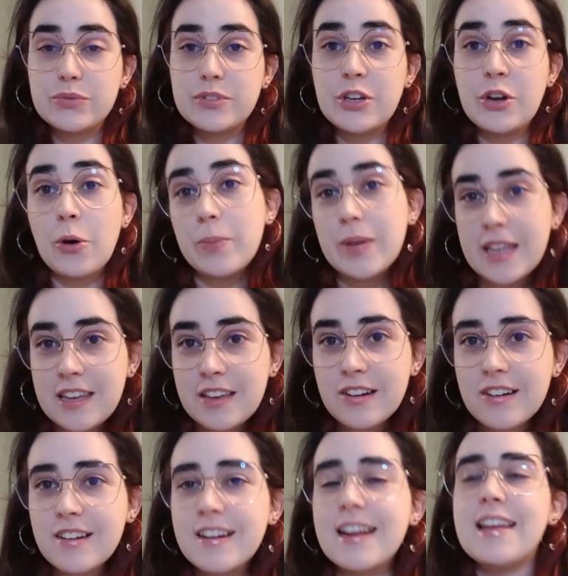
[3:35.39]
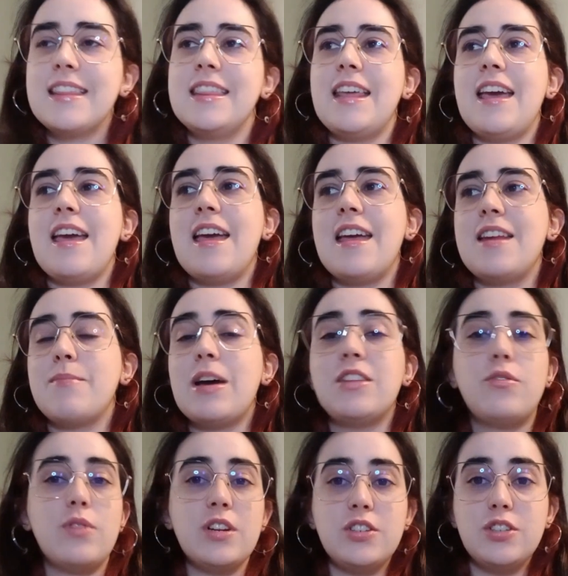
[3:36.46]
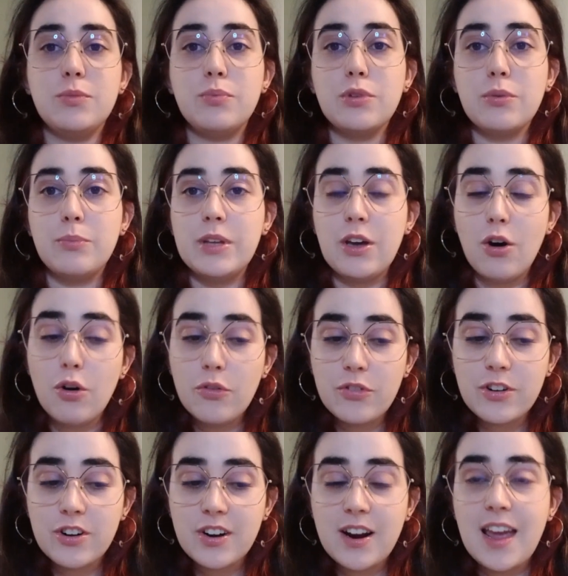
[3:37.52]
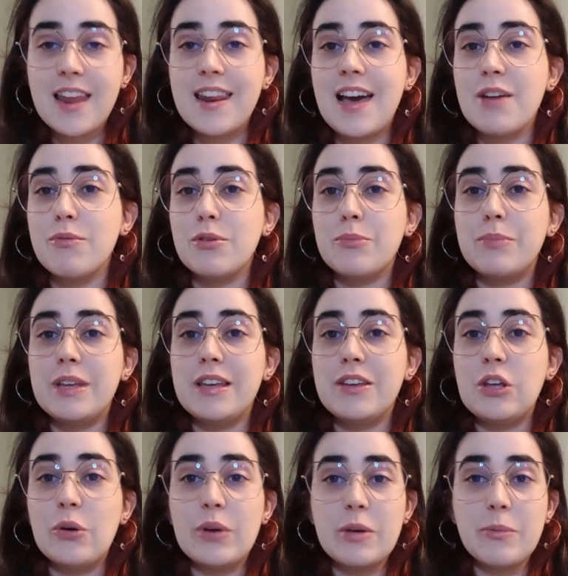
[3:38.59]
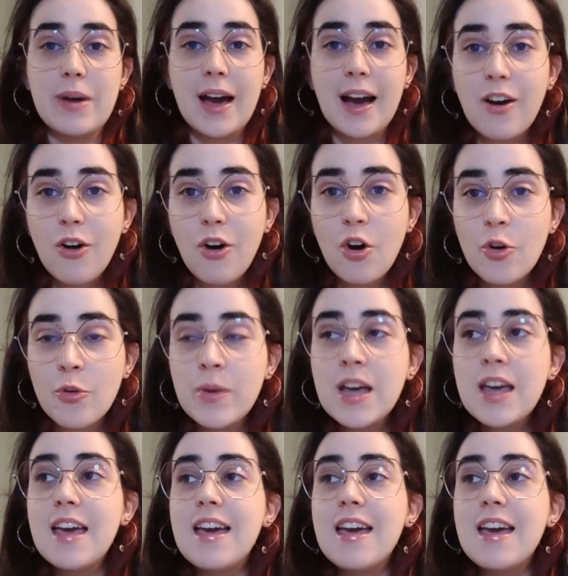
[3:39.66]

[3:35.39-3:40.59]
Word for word: you know, be here and then my traineeship will be over and I will be going back home.